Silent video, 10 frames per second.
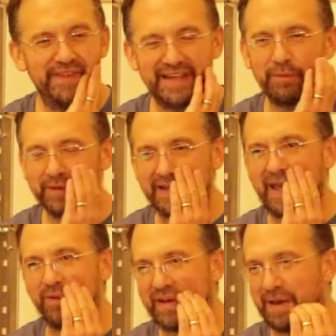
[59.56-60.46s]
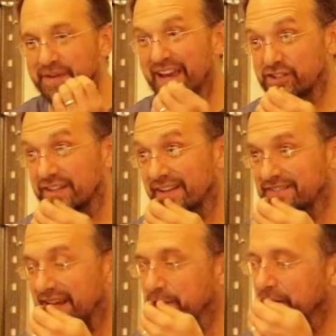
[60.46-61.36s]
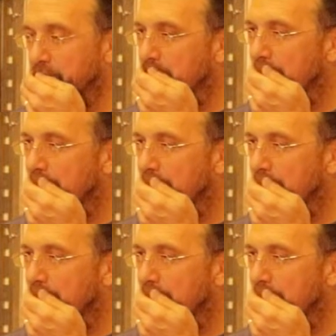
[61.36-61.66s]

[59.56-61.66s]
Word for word: He got really angry at me, actually cussed at me.